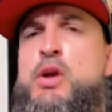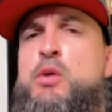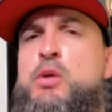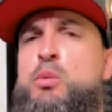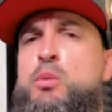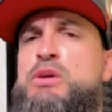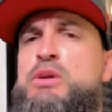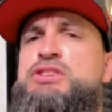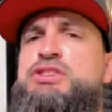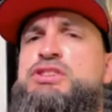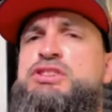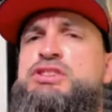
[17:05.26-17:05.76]

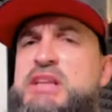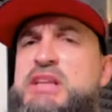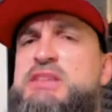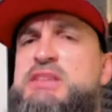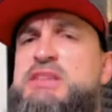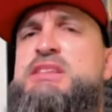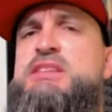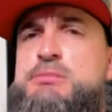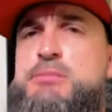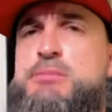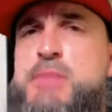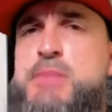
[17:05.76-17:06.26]
We're
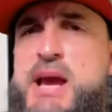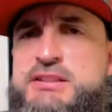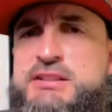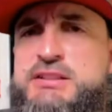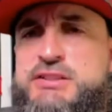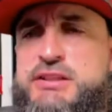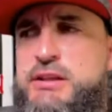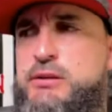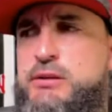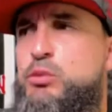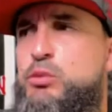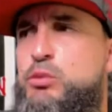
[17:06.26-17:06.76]
just as
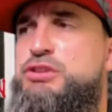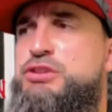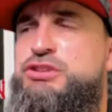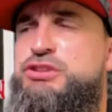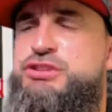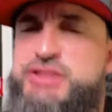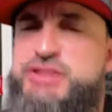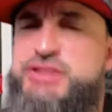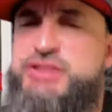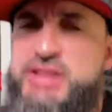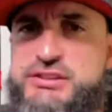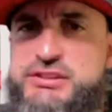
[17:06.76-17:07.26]
masculine. We're
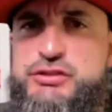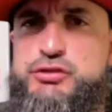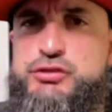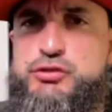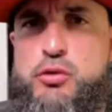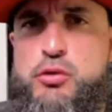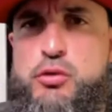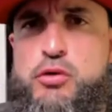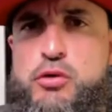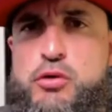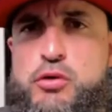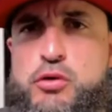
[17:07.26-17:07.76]
just as
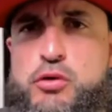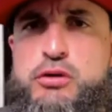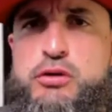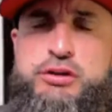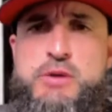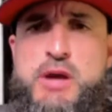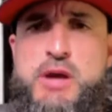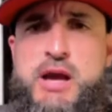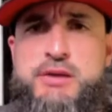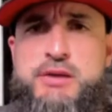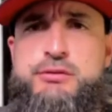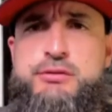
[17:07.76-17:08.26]
strong as you
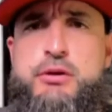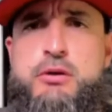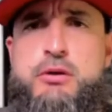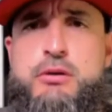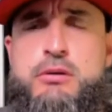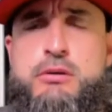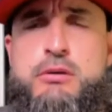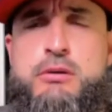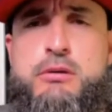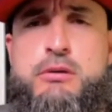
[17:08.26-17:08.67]
guys are.